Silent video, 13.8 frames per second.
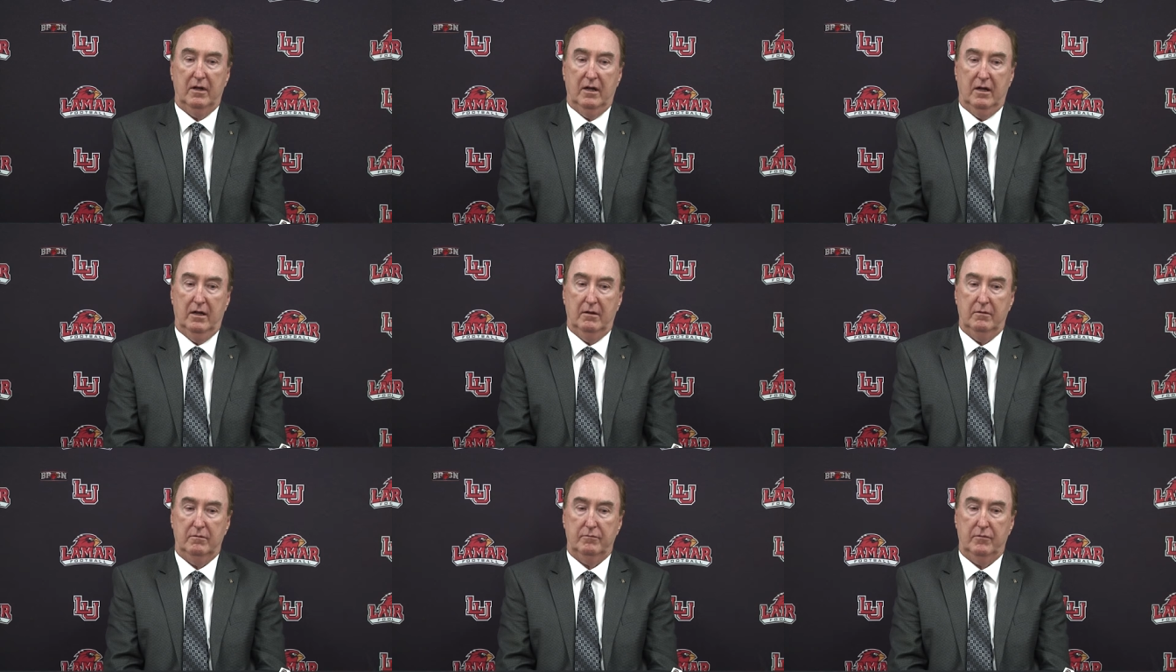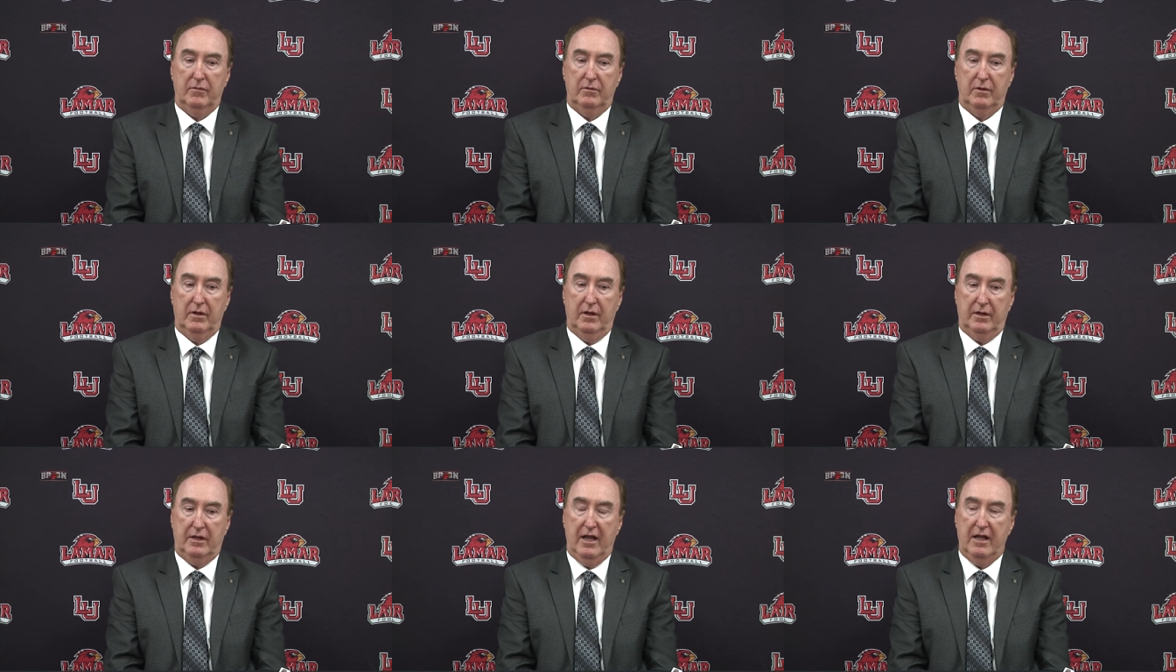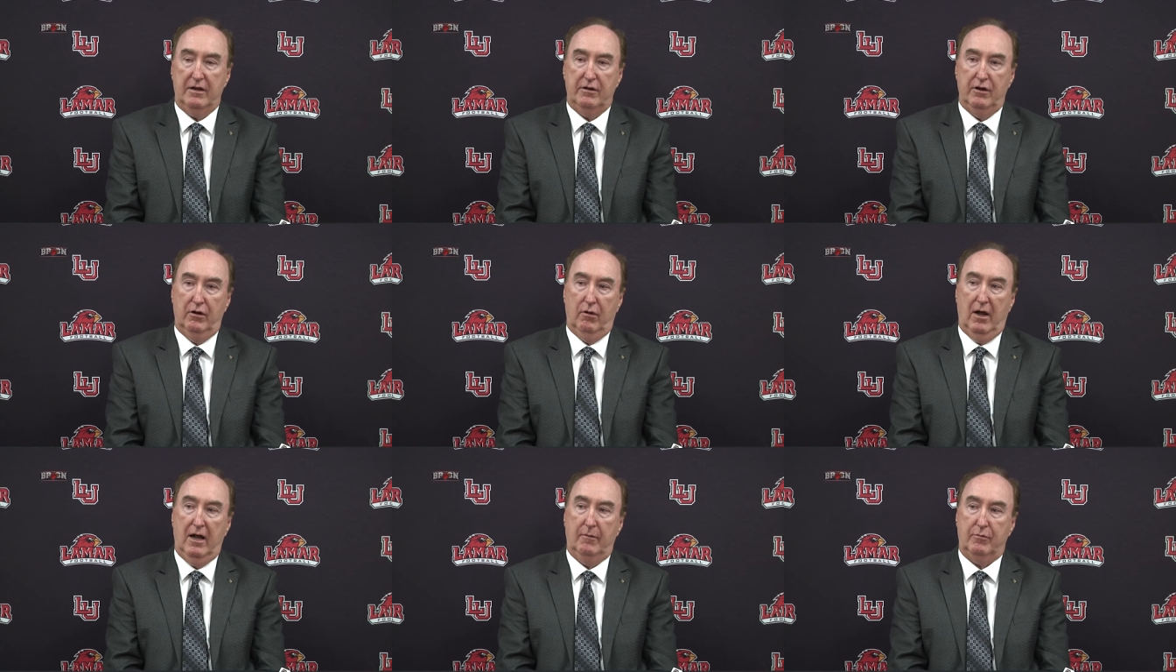uh, again, you
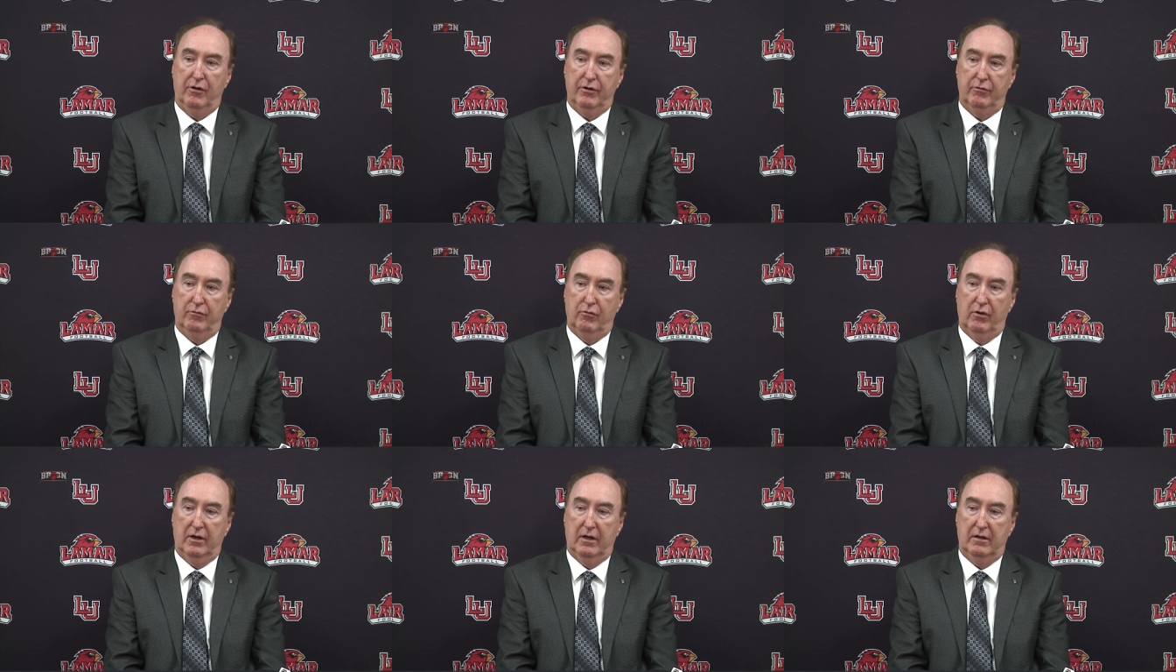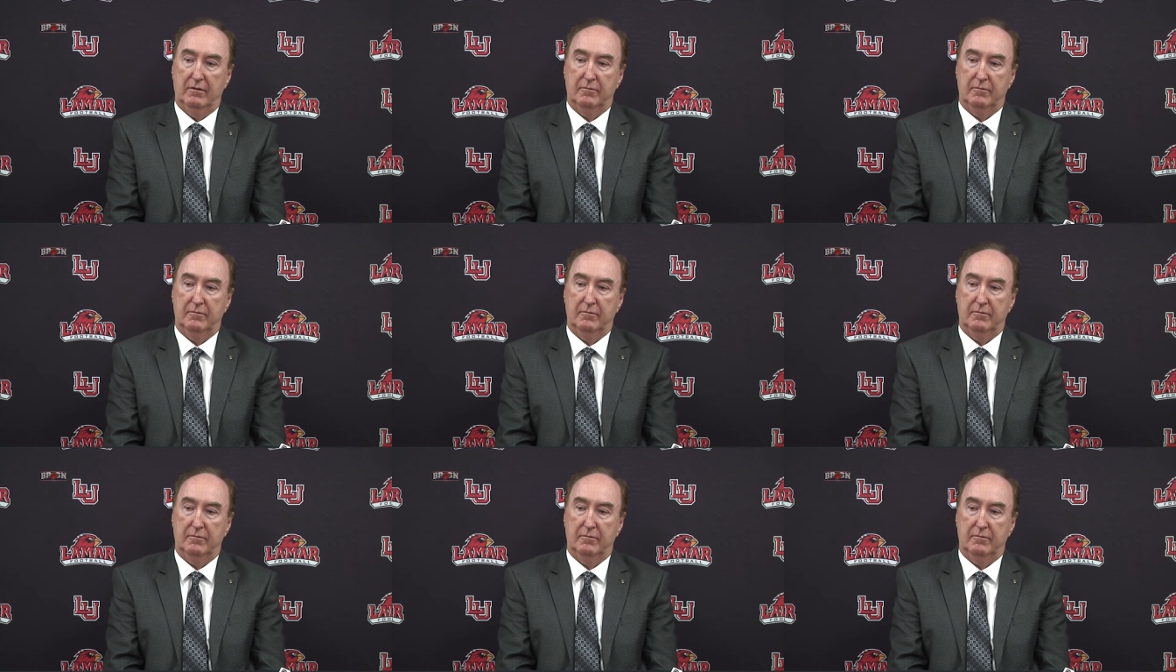know, I'm going to uh,